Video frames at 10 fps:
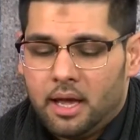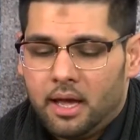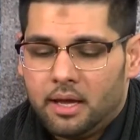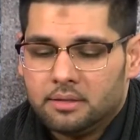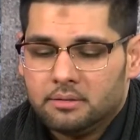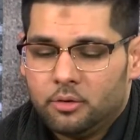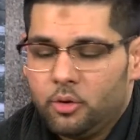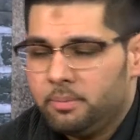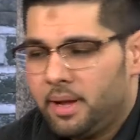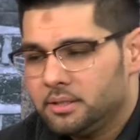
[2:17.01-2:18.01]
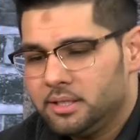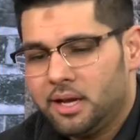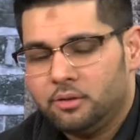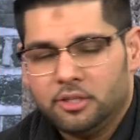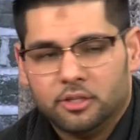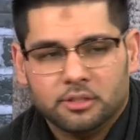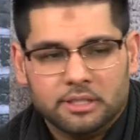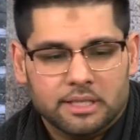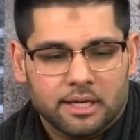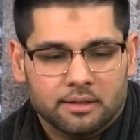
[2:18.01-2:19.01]
And going back to how the
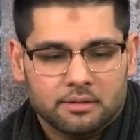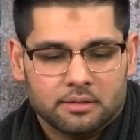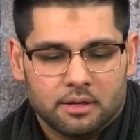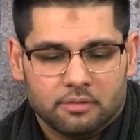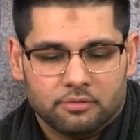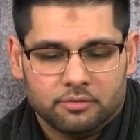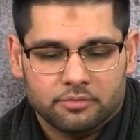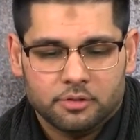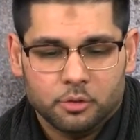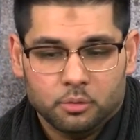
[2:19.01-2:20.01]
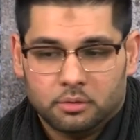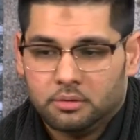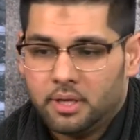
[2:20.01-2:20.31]
early days of school,